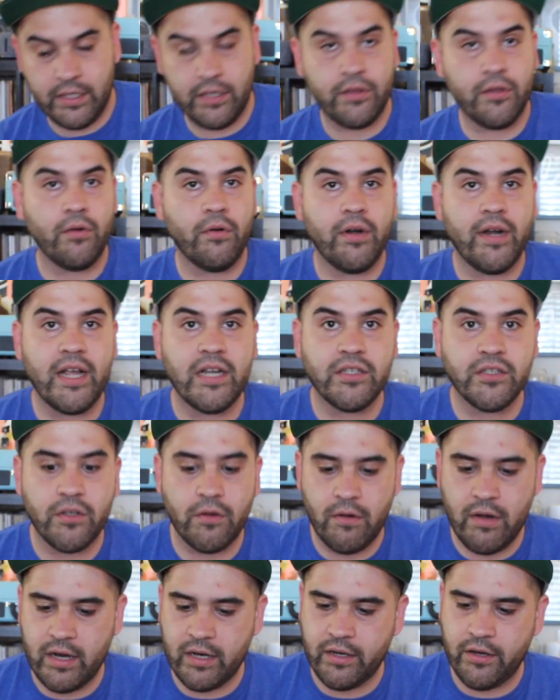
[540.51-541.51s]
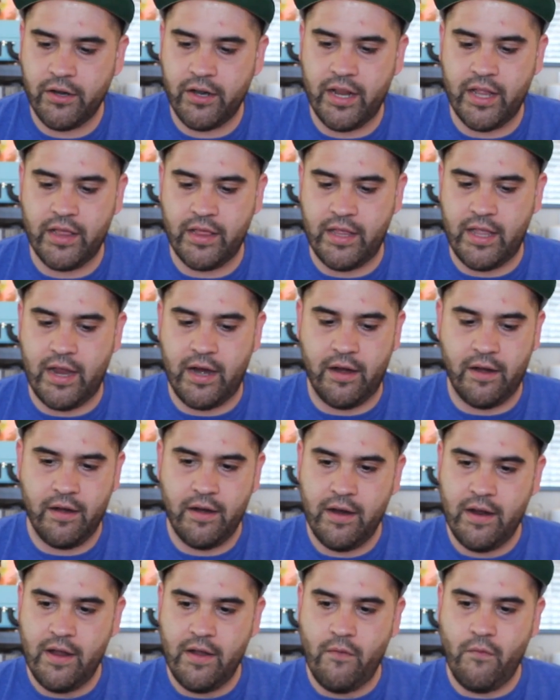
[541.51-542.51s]
He threw an extra record in there.
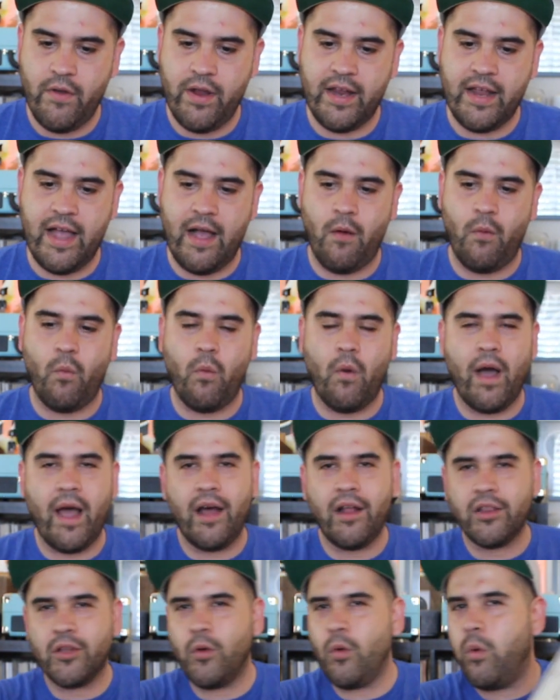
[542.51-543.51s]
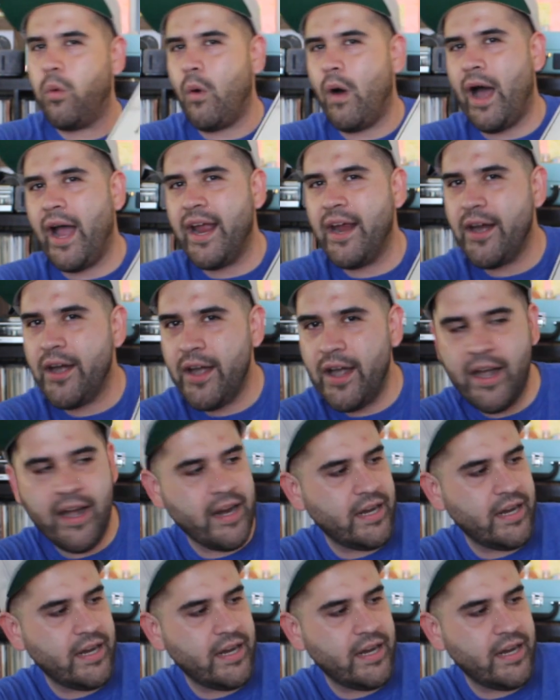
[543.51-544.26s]
We got Wildfire.